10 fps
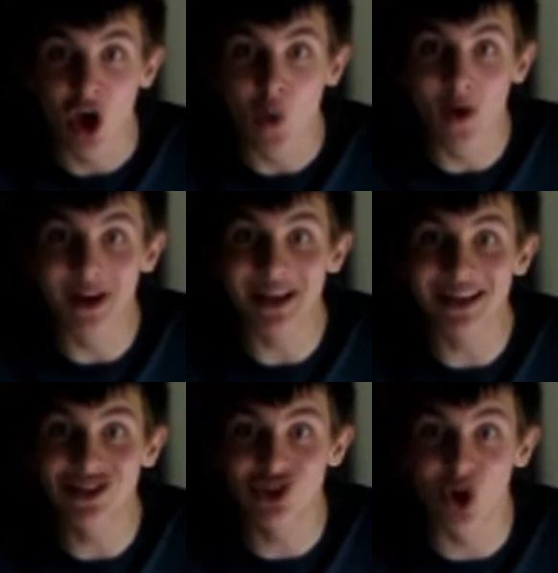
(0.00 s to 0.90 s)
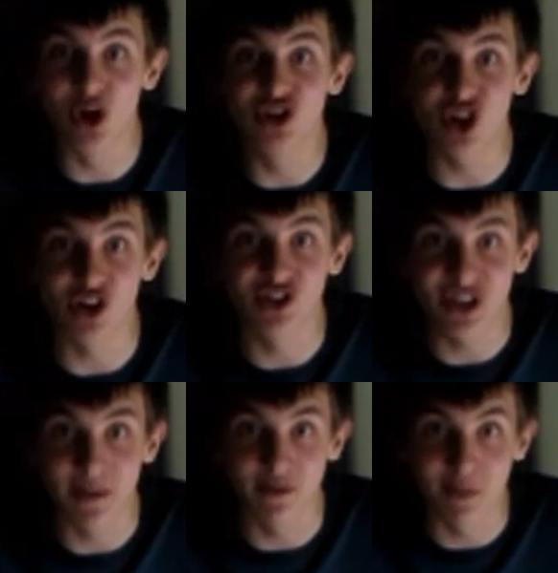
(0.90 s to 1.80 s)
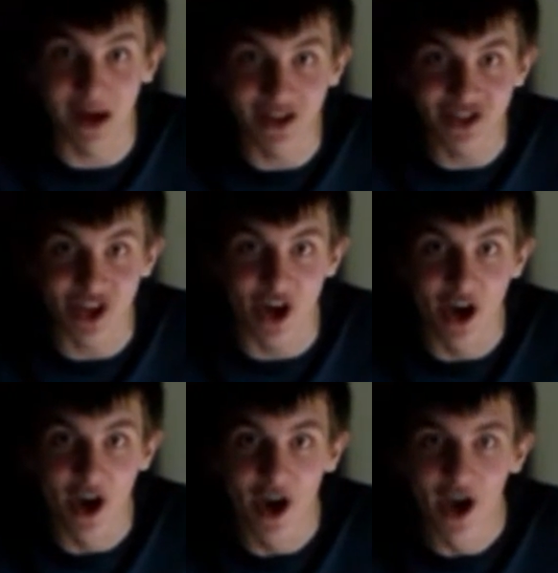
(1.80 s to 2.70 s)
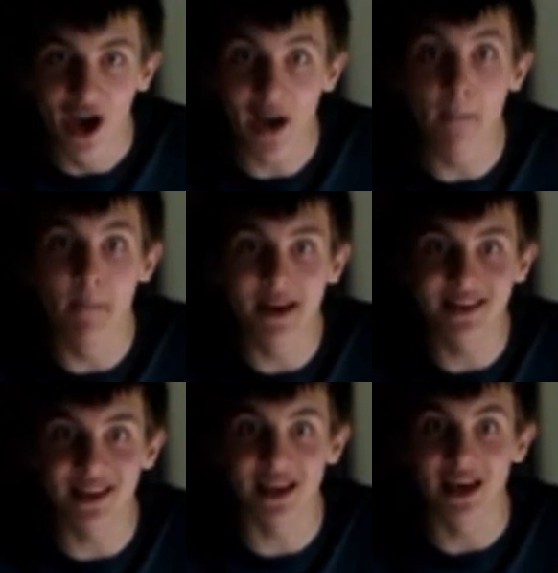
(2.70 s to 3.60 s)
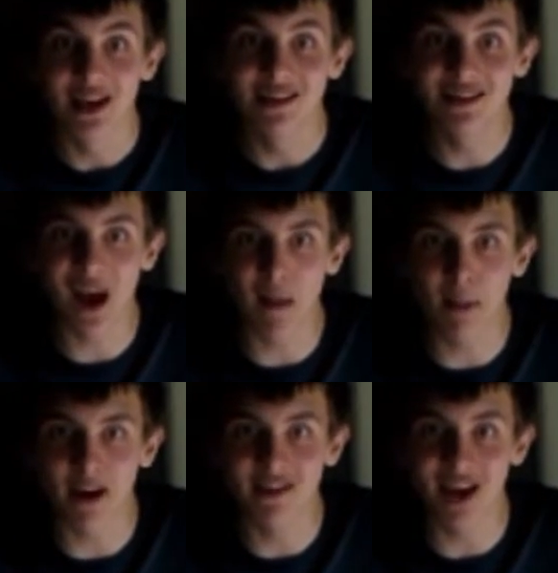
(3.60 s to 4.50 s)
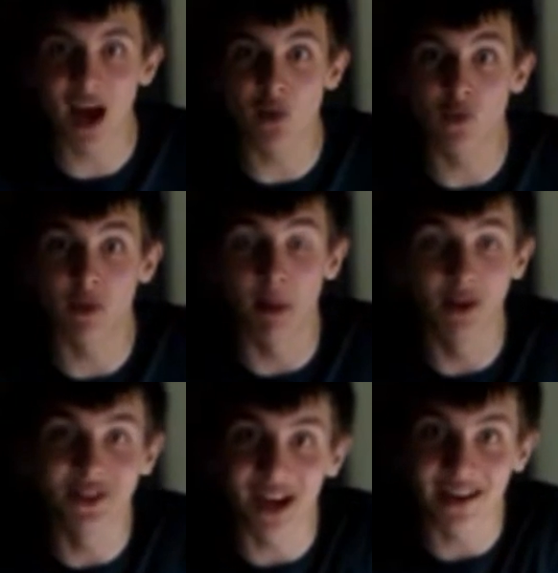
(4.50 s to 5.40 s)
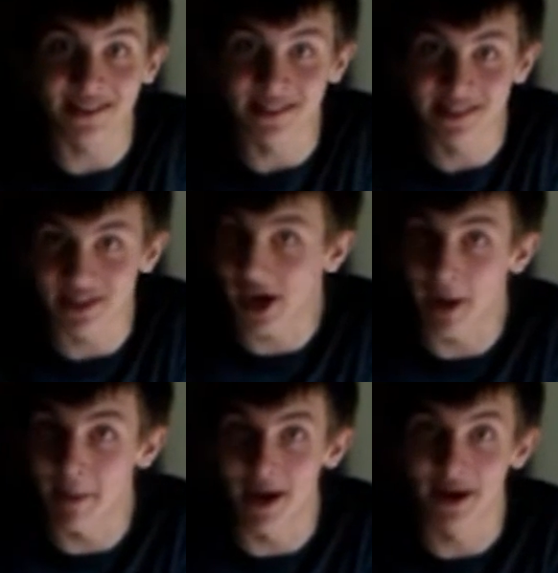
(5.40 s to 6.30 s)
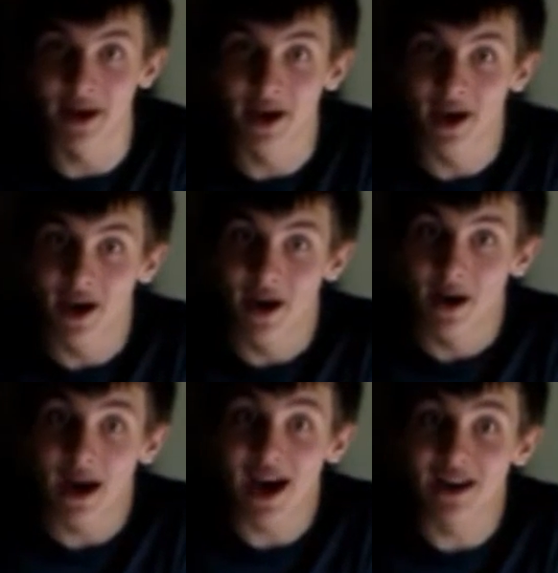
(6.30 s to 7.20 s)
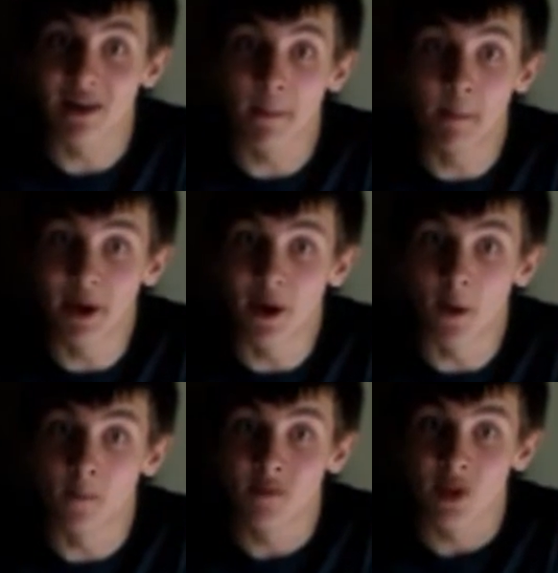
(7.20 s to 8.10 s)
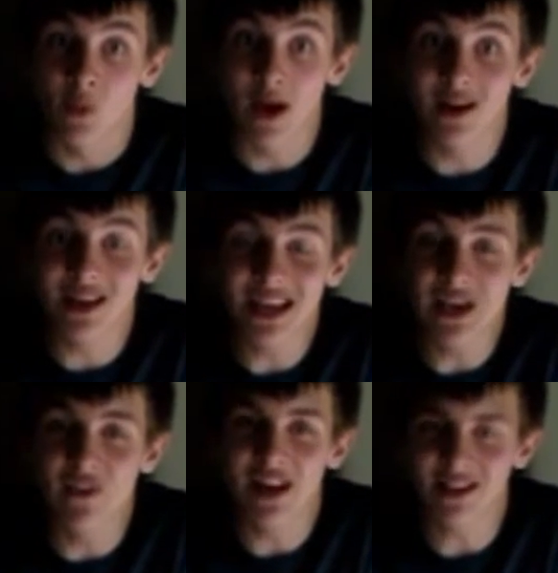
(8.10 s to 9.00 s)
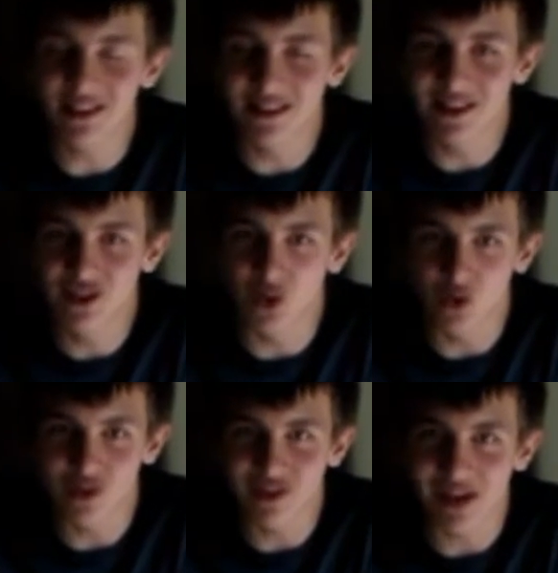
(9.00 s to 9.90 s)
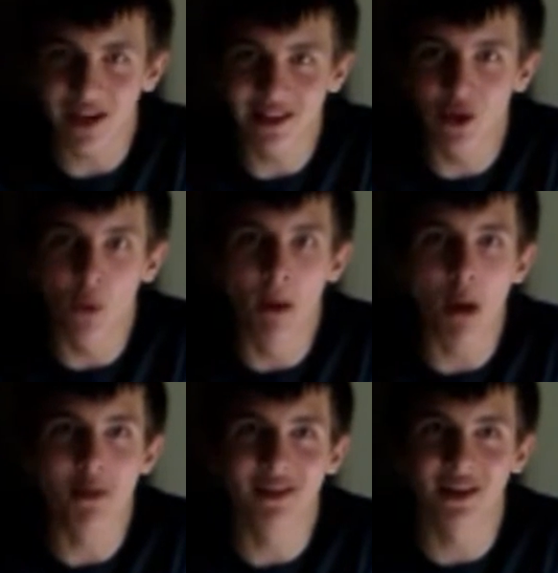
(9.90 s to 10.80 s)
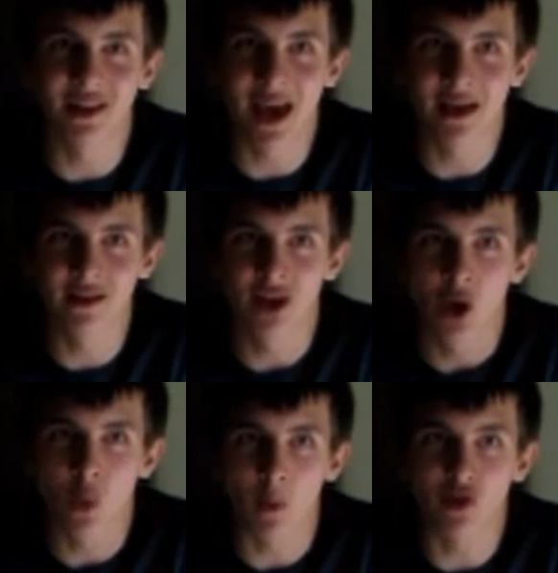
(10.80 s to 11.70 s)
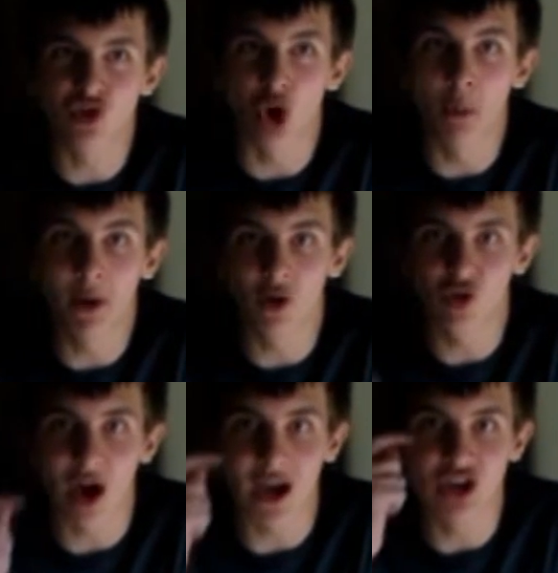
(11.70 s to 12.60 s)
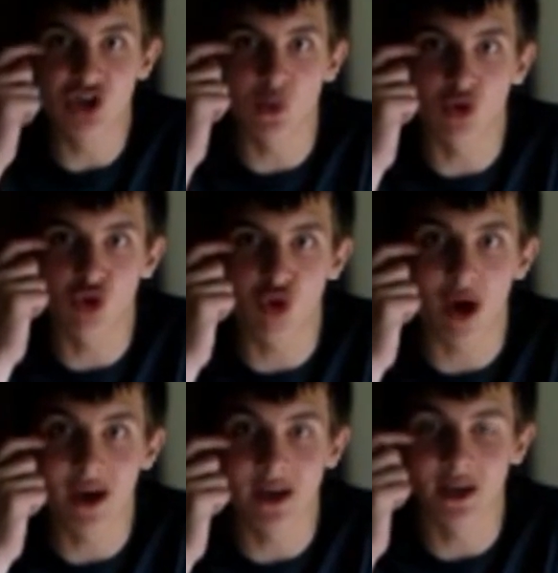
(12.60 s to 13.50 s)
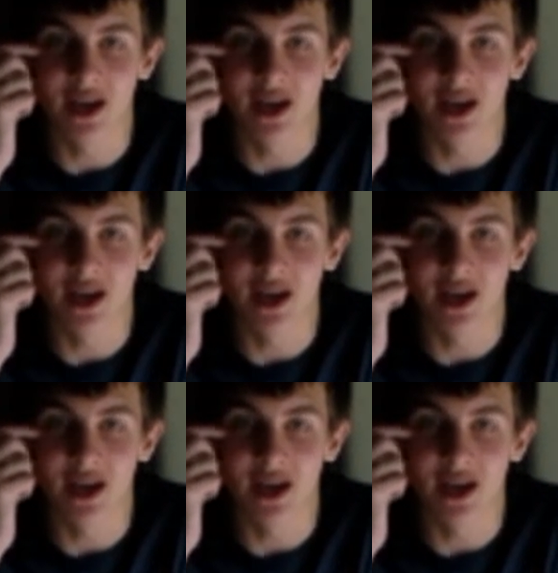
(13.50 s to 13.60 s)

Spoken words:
when he saw John Sims' Master and Missy side by side with the Mondasian Simon. And Bill, when even at the little, slight little moment at the end where we saw Bill's eye and she was crying